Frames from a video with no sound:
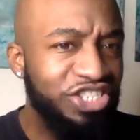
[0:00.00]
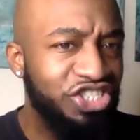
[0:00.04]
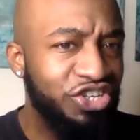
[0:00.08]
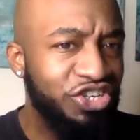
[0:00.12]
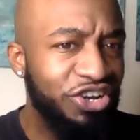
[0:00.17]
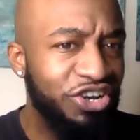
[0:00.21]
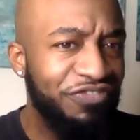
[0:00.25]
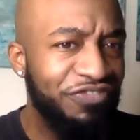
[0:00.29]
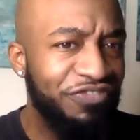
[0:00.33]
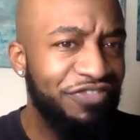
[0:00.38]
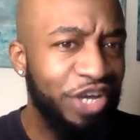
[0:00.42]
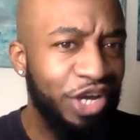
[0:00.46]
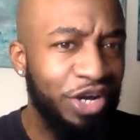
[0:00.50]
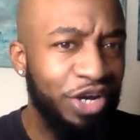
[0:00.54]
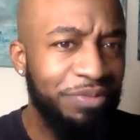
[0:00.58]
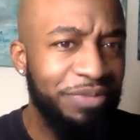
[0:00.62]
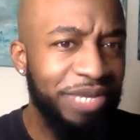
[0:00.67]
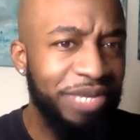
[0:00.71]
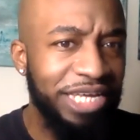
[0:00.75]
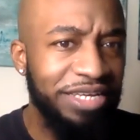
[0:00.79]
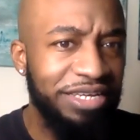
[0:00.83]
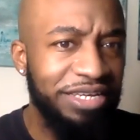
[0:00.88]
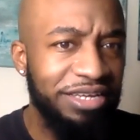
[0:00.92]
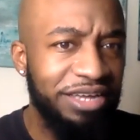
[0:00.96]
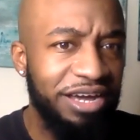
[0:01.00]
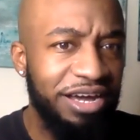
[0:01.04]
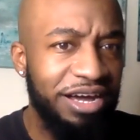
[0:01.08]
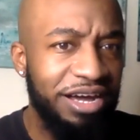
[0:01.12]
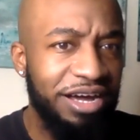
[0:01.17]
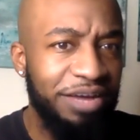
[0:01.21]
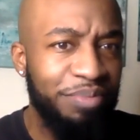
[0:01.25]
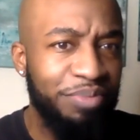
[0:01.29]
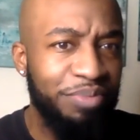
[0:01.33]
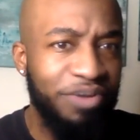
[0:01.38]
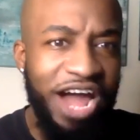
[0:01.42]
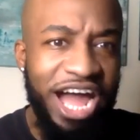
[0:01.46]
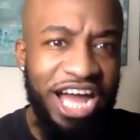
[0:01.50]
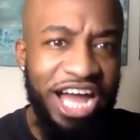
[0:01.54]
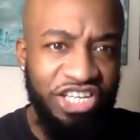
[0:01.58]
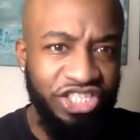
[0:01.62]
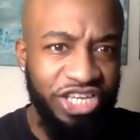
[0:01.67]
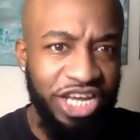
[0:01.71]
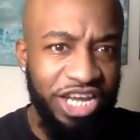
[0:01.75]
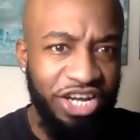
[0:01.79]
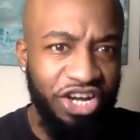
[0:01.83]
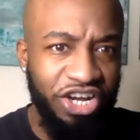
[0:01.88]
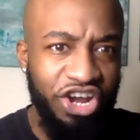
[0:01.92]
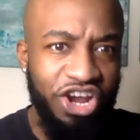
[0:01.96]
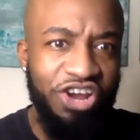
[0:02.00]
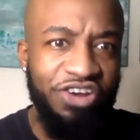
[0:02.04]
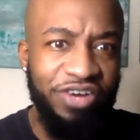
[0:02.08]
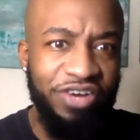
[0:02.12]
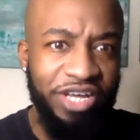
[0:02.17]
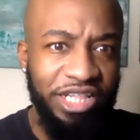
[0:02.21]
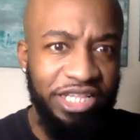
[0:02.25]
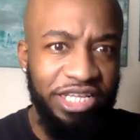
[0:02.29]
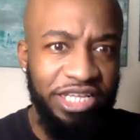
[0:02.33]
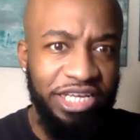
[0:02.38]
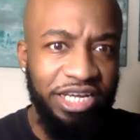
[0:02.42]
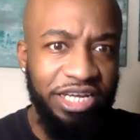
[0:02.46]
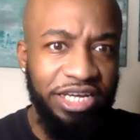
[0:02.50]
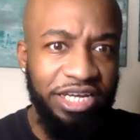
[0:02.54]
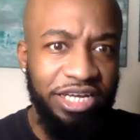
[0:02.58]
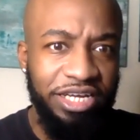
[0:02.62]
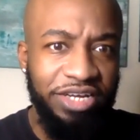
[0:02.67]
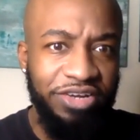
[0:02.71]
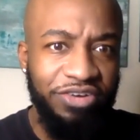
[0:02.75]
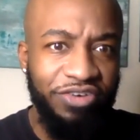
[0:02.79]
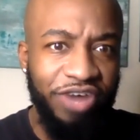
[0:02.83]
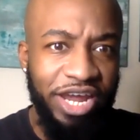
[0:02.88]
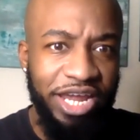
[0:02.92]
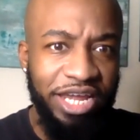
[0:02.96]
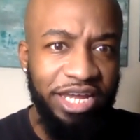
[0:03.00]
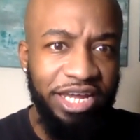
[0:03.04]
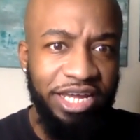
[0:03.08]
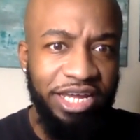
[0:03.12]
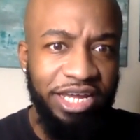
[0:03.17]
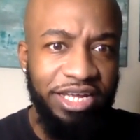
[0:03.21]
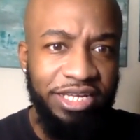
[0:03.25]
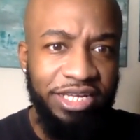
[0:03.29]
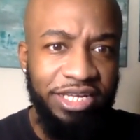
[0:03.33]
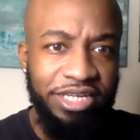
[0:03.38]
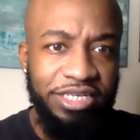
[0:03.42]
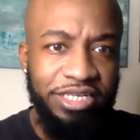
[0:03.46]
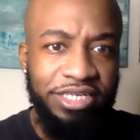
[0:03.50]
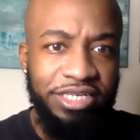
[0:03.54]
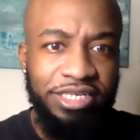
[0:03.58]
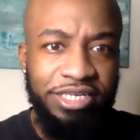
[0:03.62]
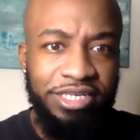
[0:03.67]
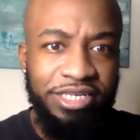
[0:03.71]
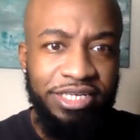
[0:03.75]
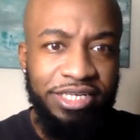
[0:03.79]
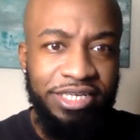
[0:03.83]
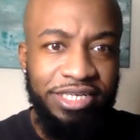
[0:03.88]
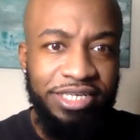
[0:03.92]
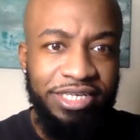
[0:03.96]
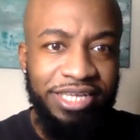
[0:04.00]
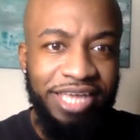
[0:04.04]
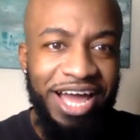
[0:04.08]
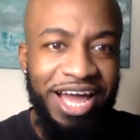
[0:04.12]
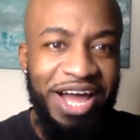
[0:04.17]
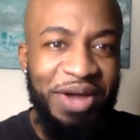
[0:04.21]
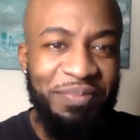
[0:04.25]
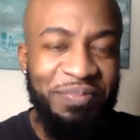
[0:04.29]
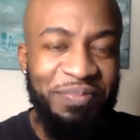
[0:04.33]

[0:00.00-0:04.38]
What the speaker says: you're filming a project currently, right? Mm-hmm.